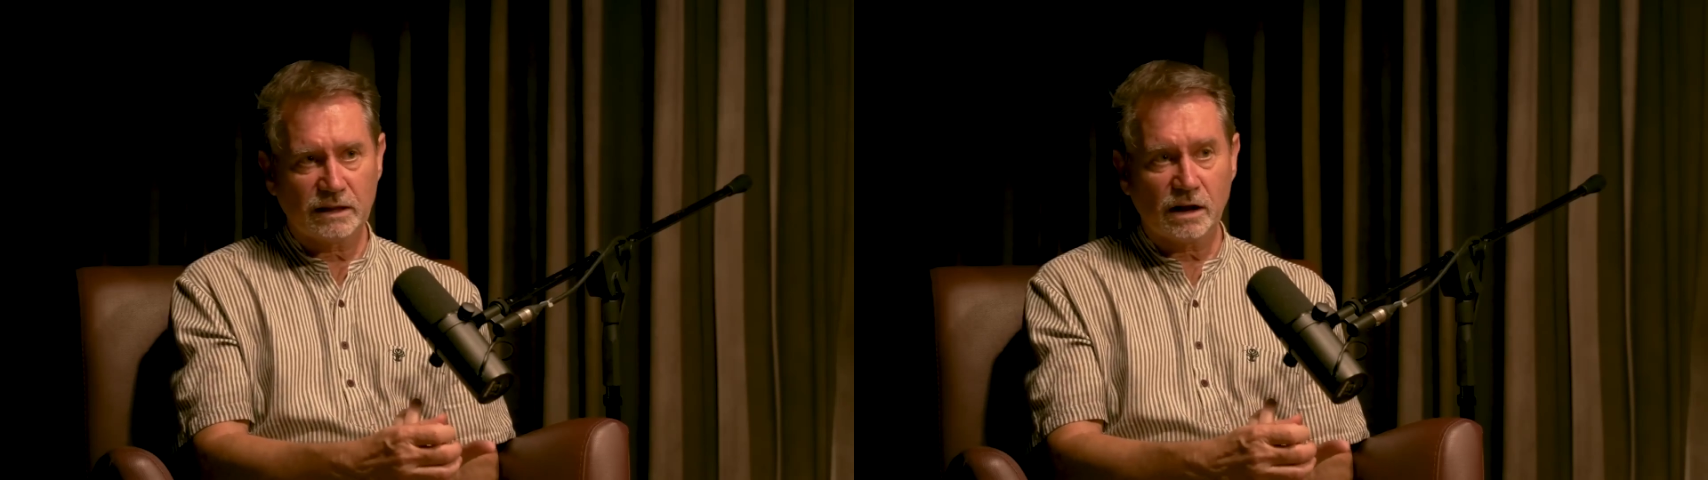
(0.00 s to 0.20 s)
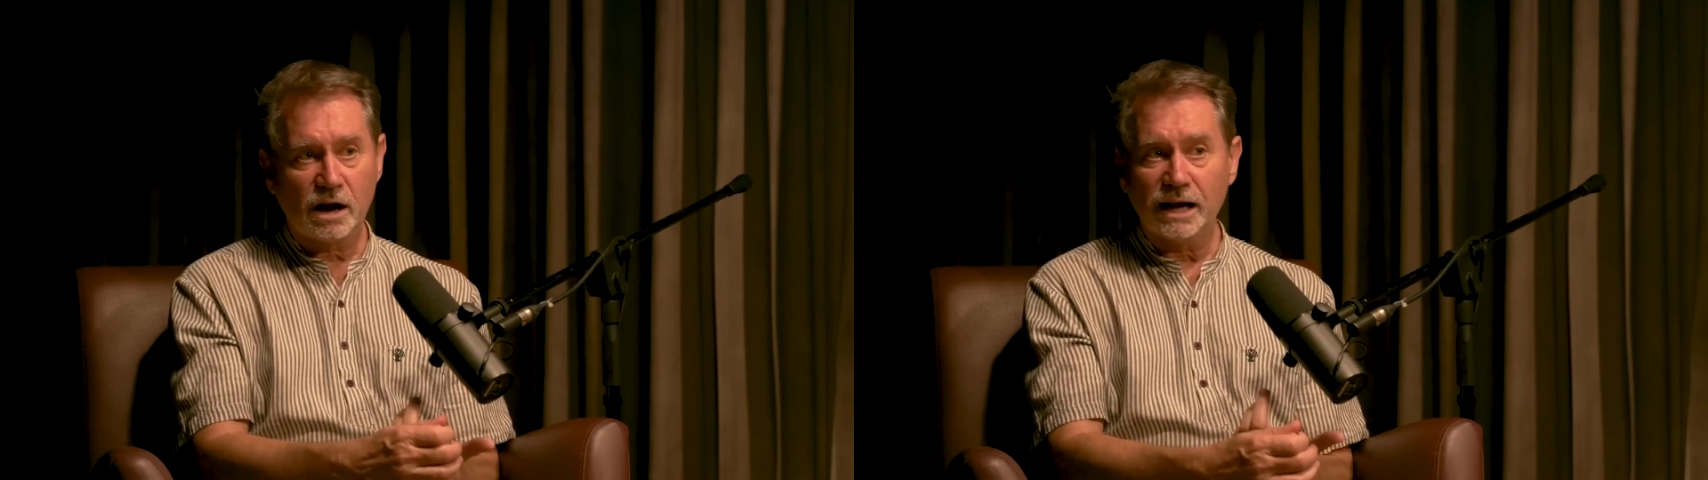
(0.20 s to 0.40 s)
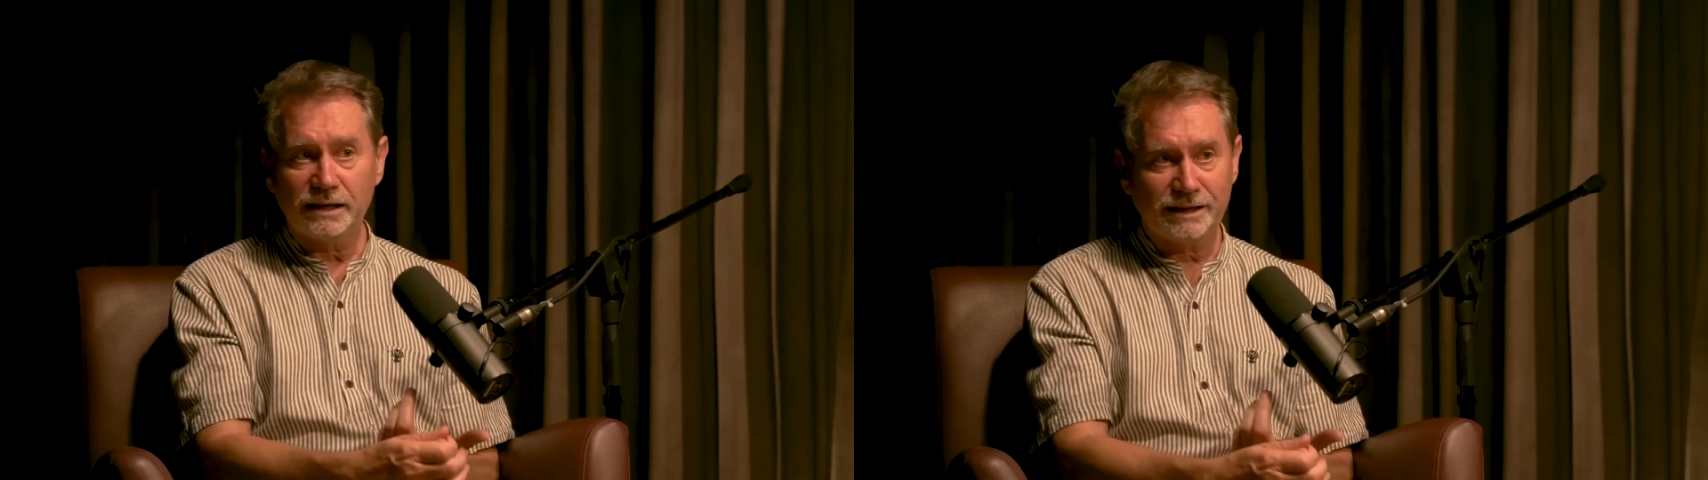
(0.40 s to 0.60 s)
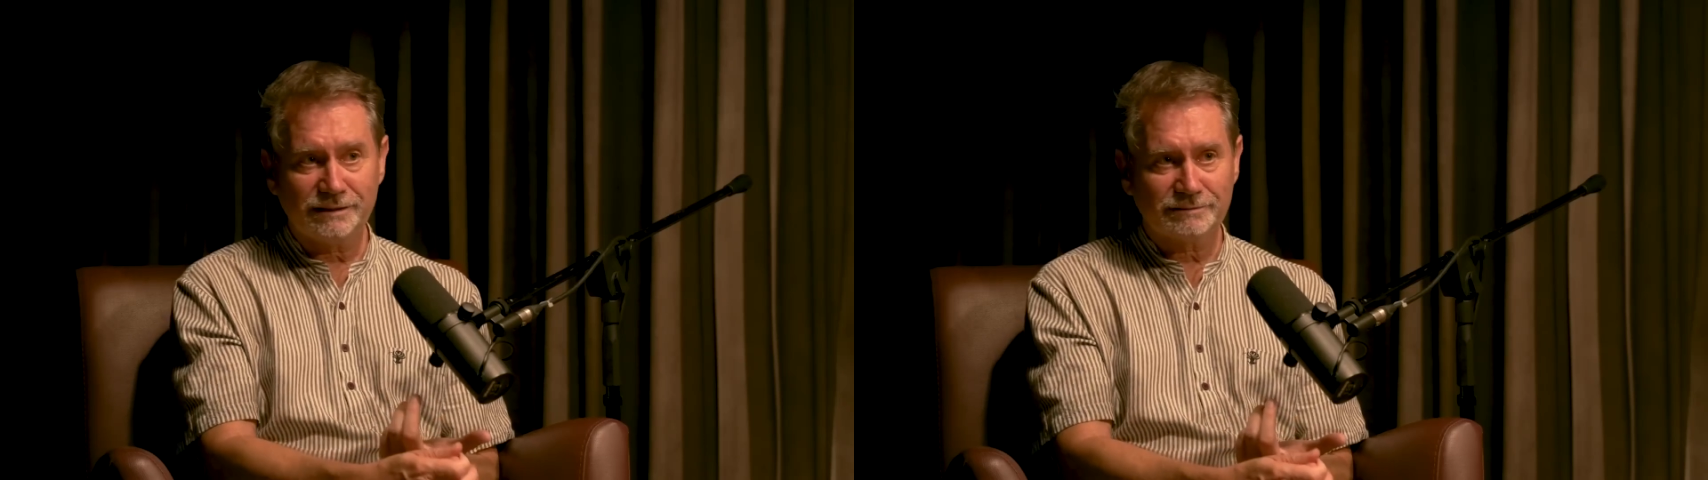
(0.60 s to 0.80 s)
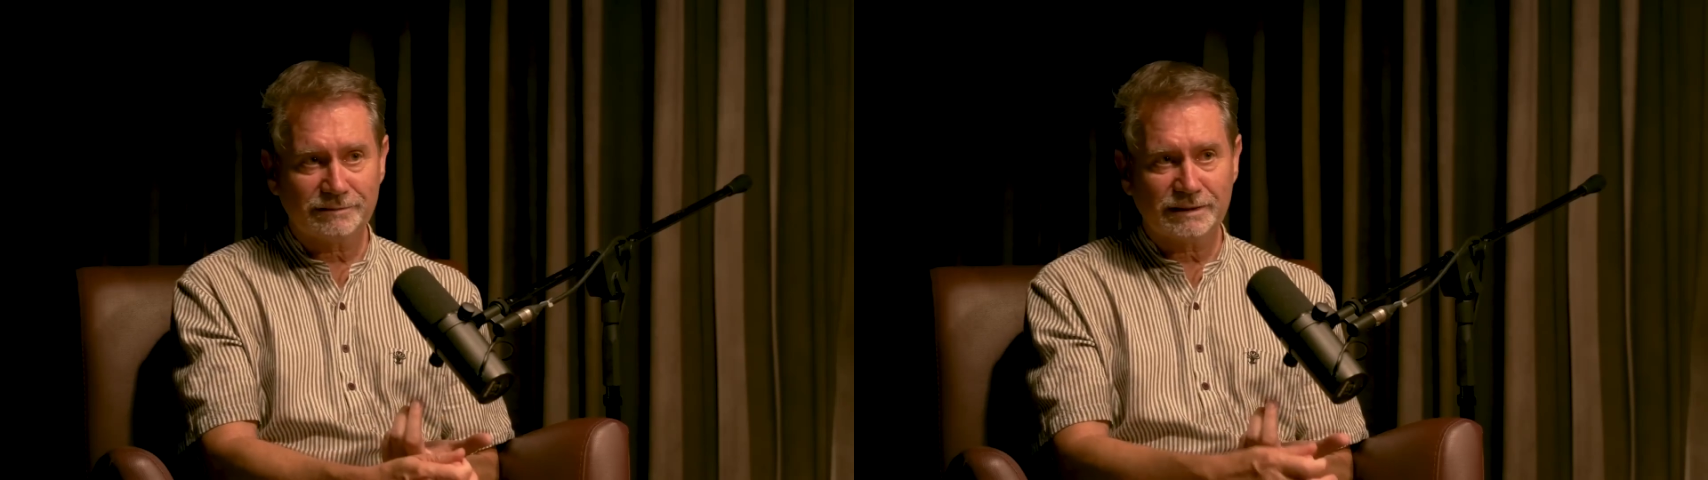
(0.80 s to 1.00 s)

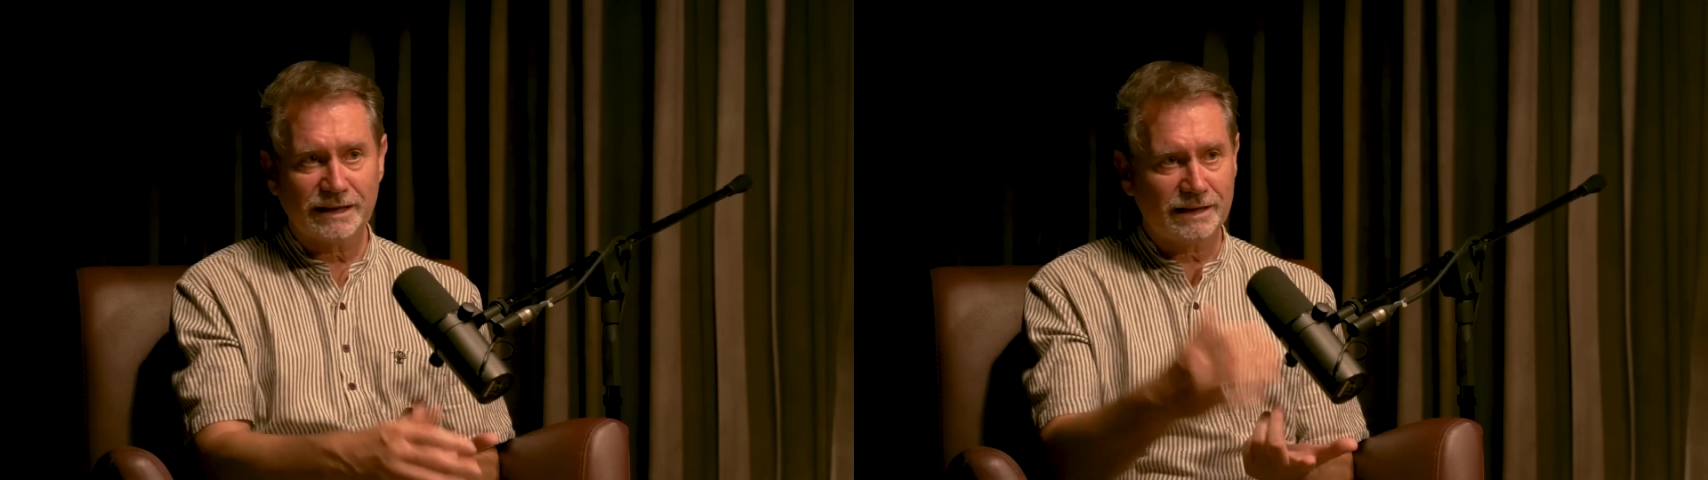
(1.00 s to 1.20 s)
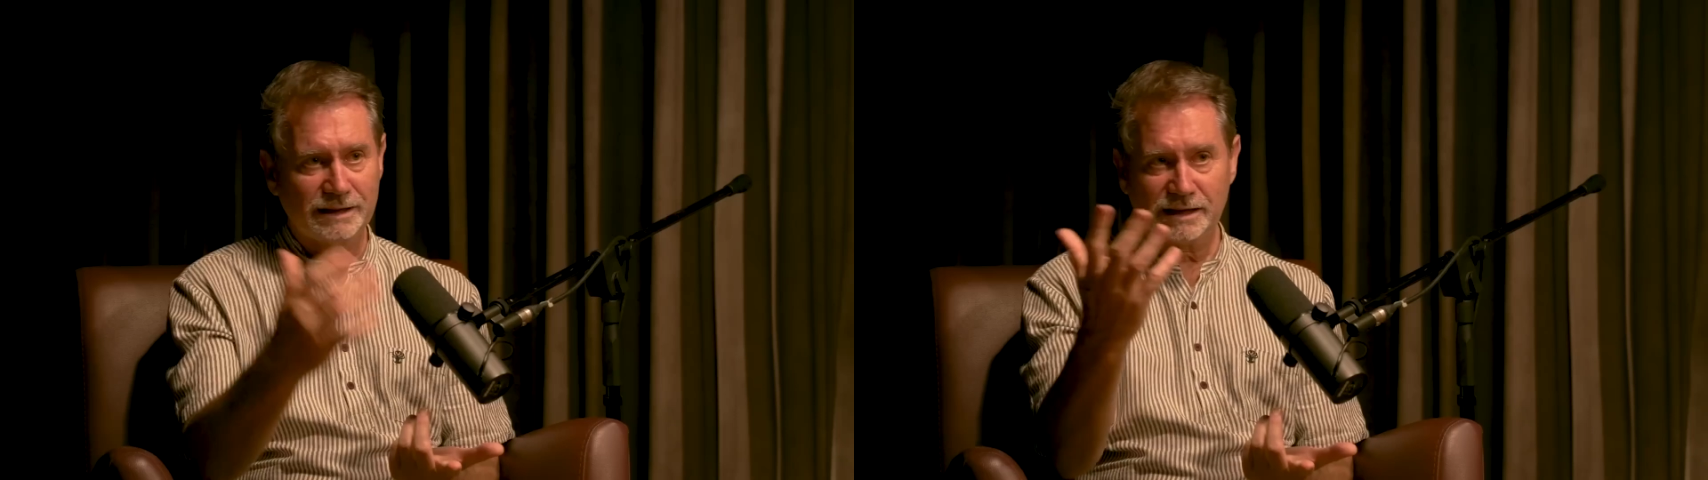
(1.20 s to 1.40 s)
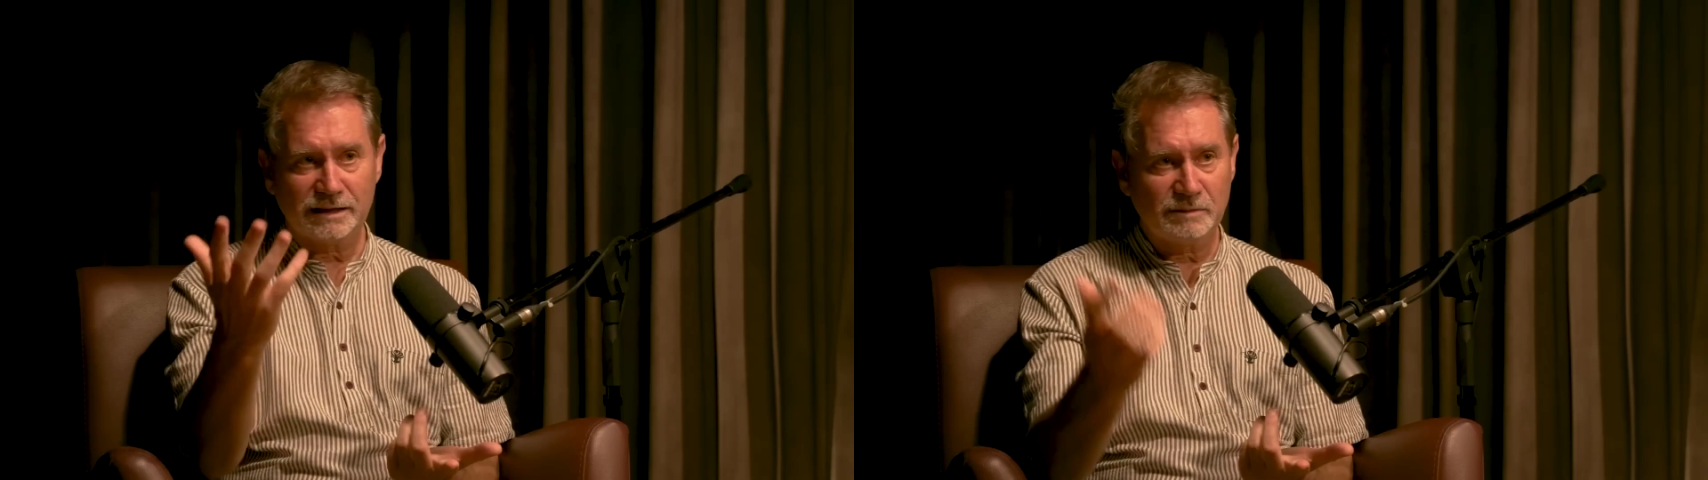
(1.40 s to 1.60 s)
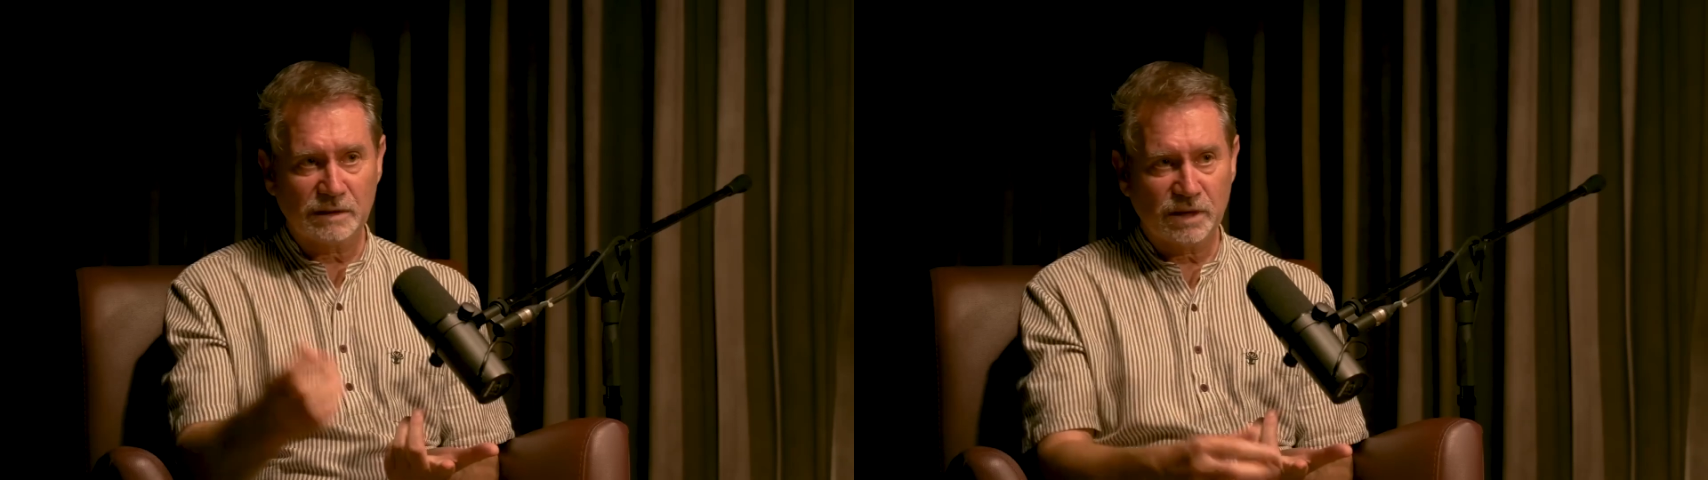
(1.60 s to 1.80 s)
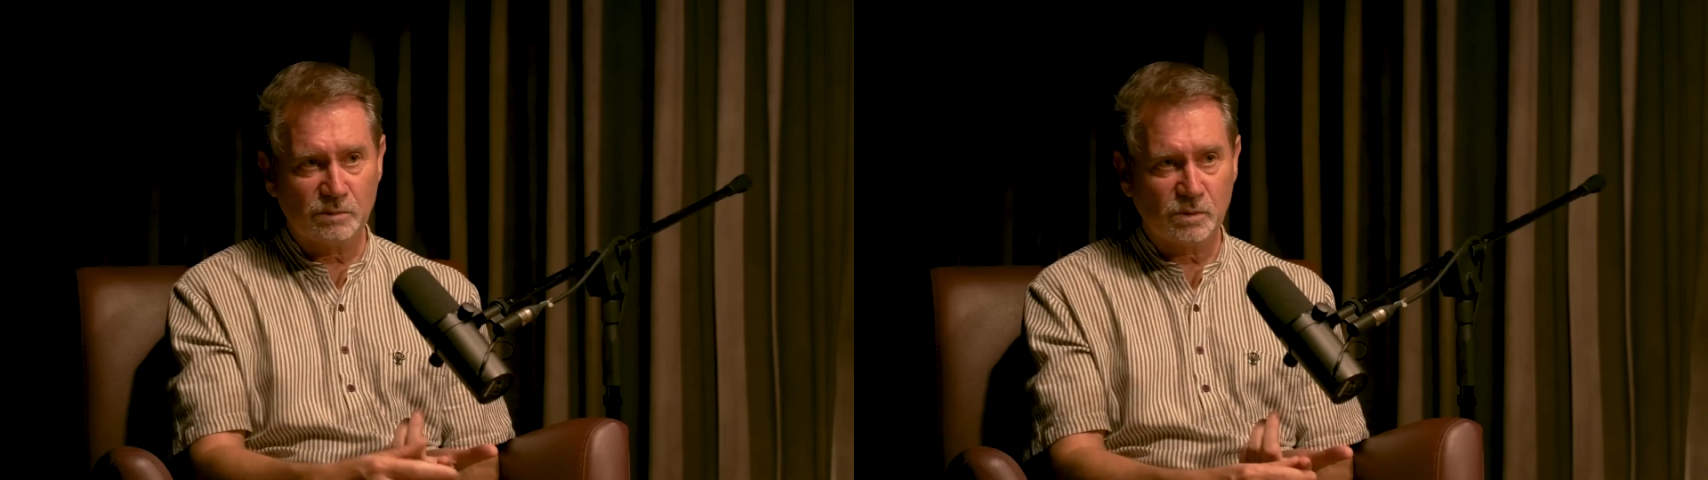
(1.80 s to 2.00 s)
highly
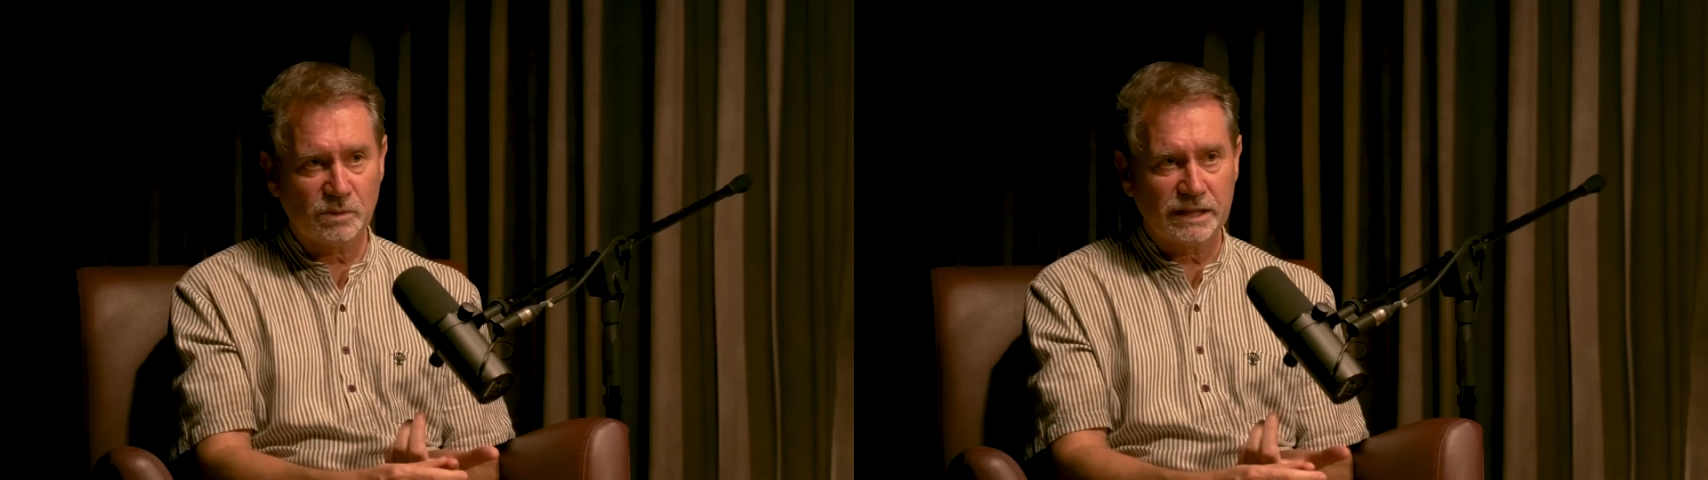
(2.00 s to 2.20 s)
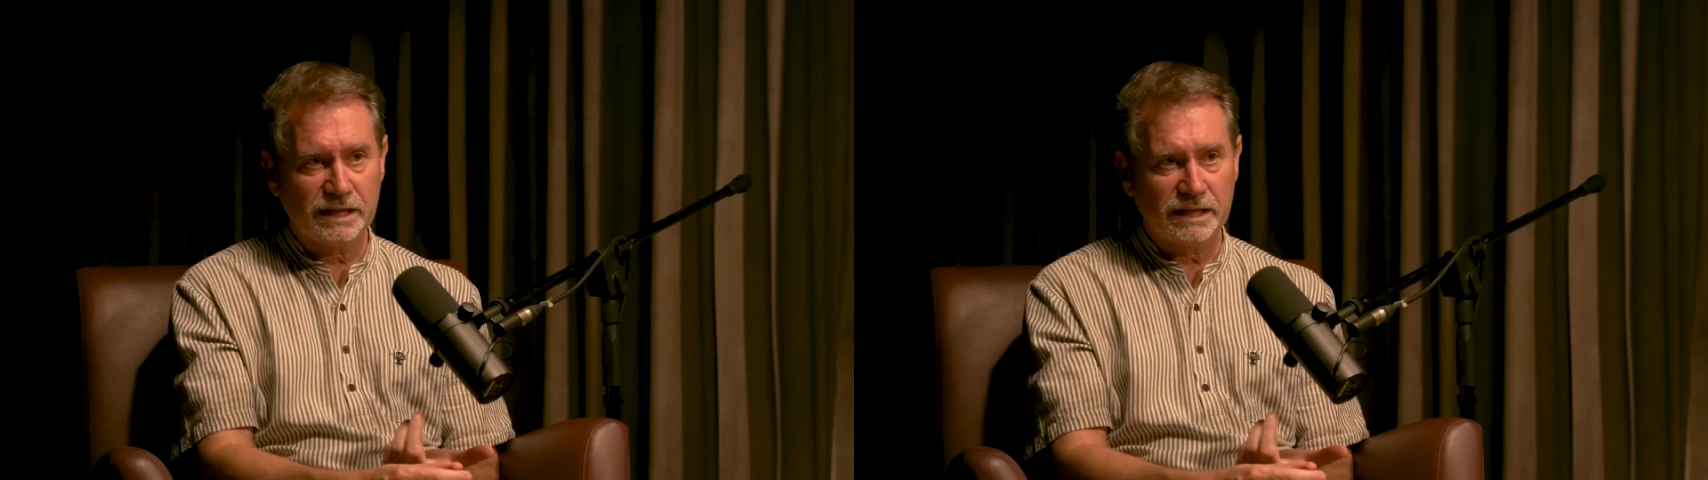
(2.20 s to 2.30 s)
academic people.